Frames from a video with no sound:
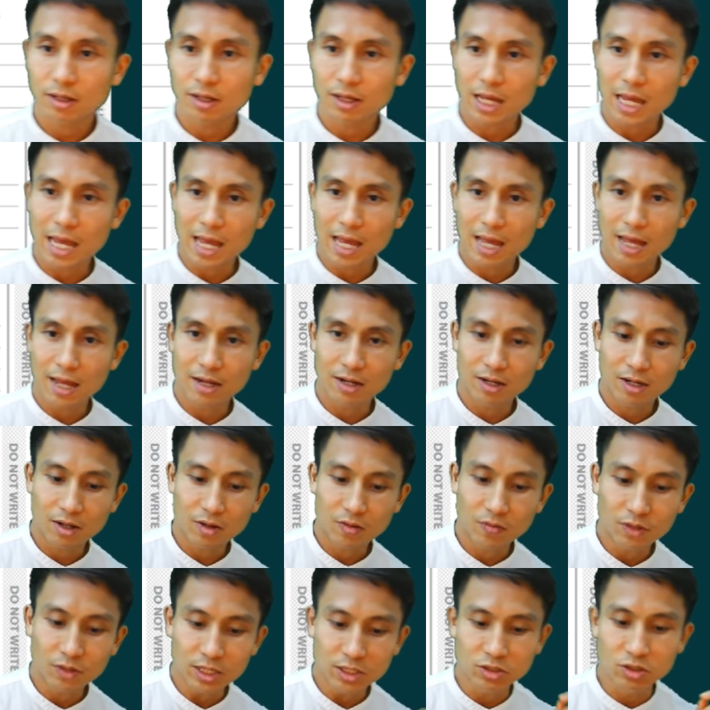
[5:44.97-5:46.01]
And
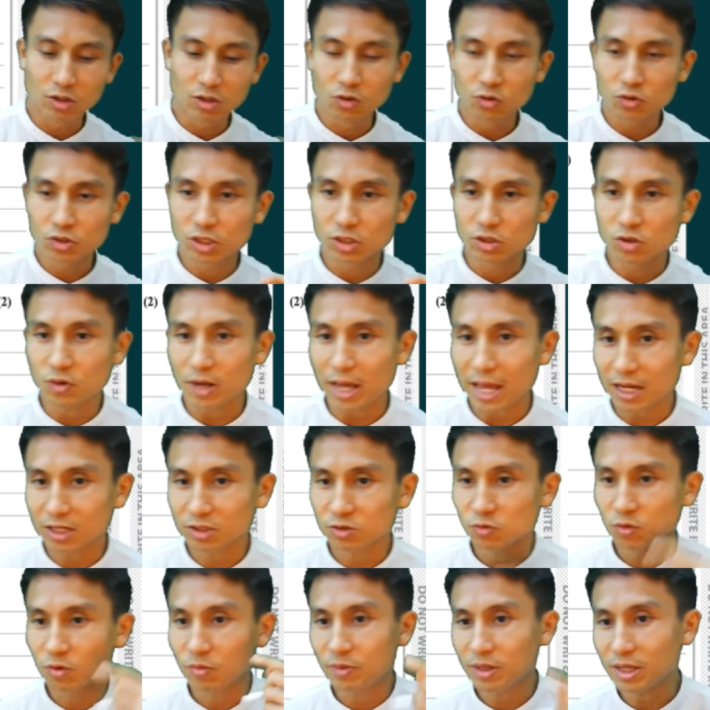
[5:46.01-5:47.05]
the solution to
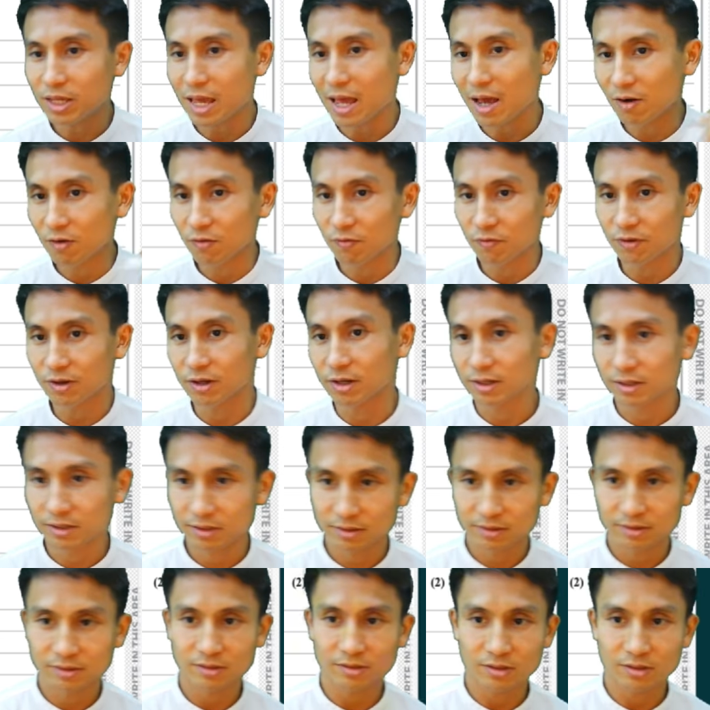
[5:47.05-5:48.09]
x will be alpha,
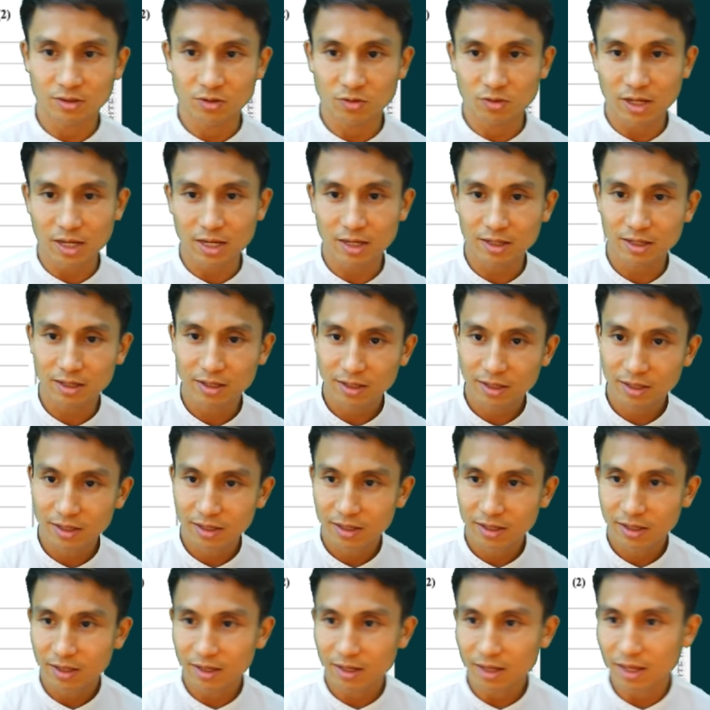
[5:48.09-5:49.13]
okay?
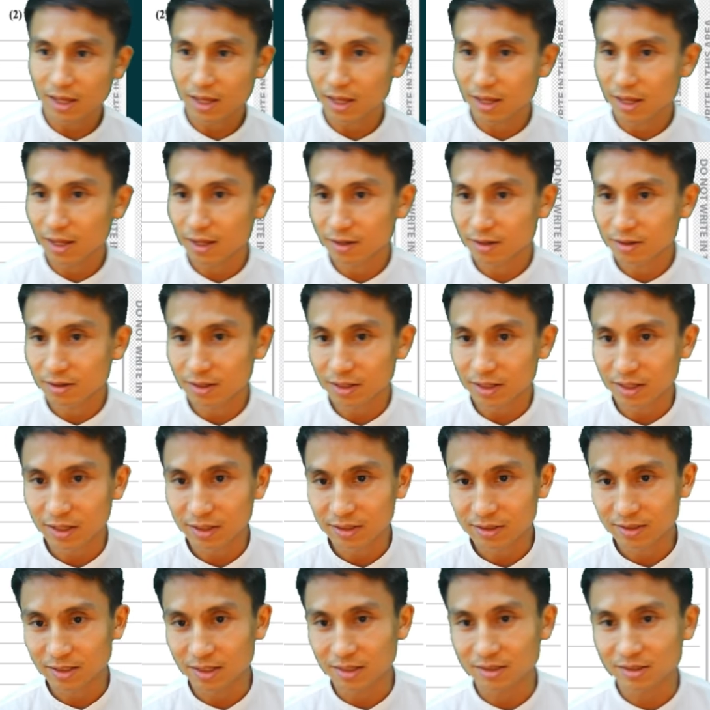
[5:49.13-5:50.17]
And
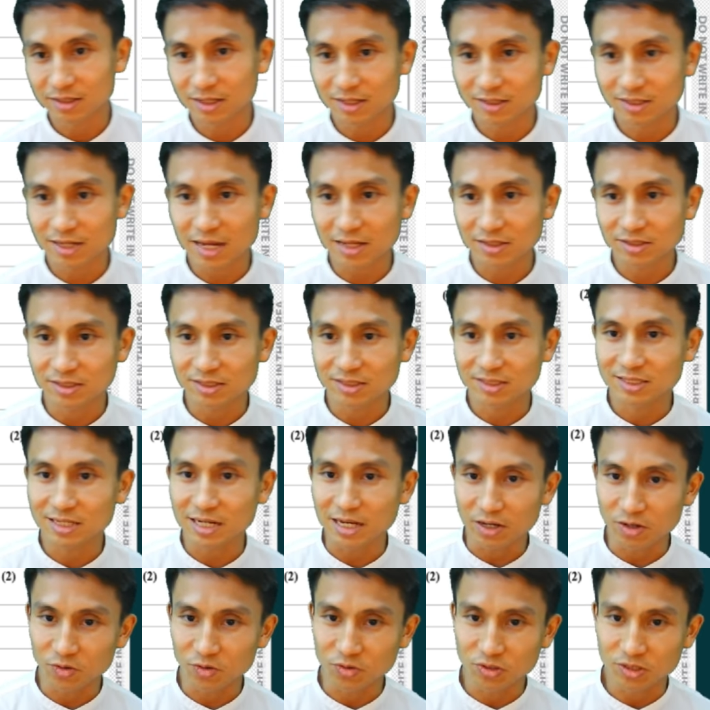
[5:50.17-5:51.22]
it says has a
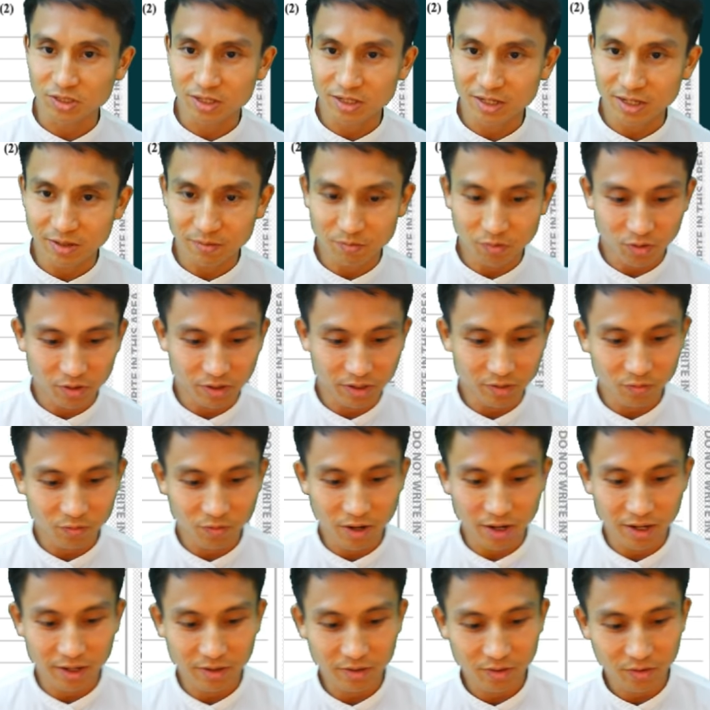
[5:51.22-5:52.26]
single turning point,
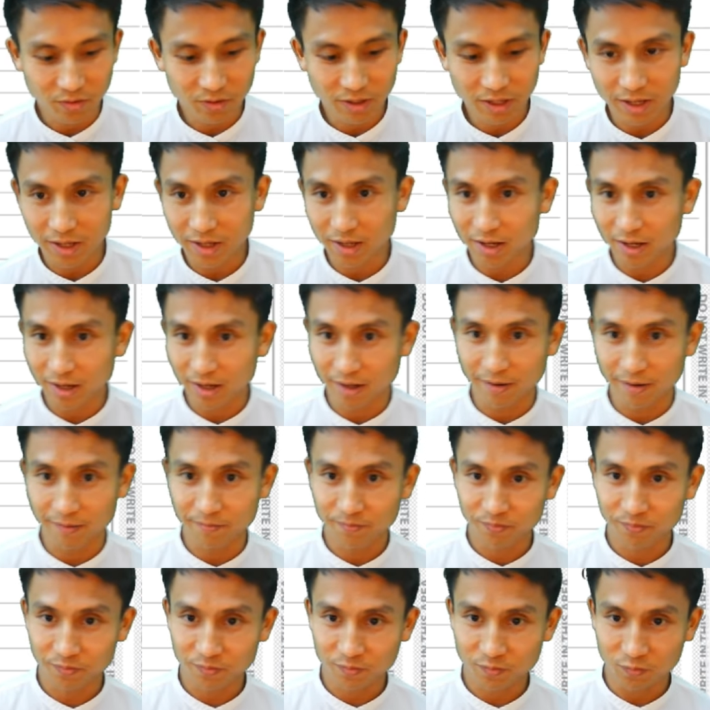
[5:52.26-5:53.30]
right? Okay,
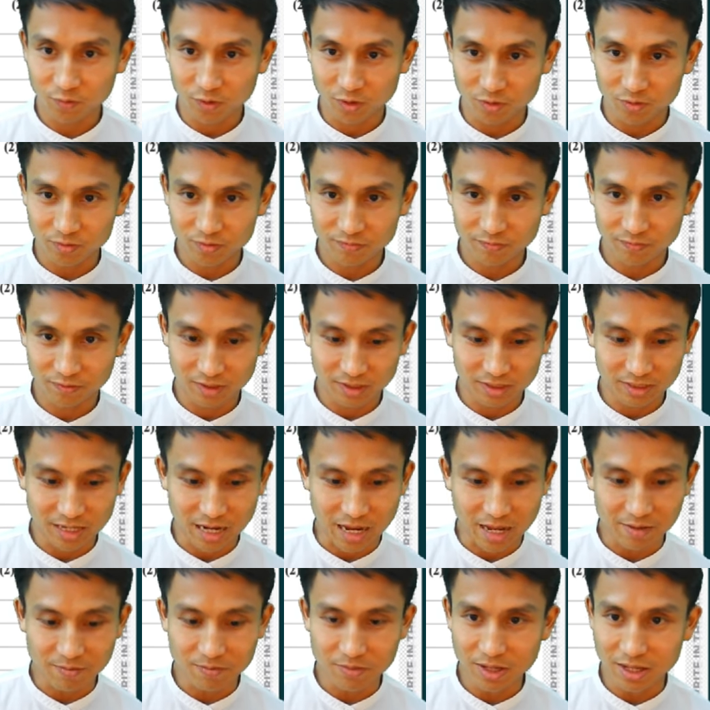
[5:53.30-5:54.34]
well, for the
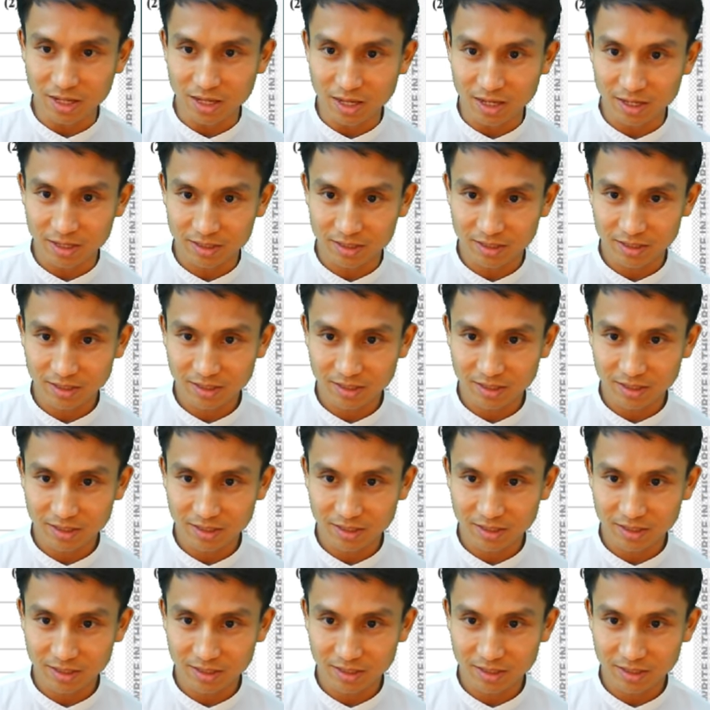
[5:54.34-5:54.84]
time being,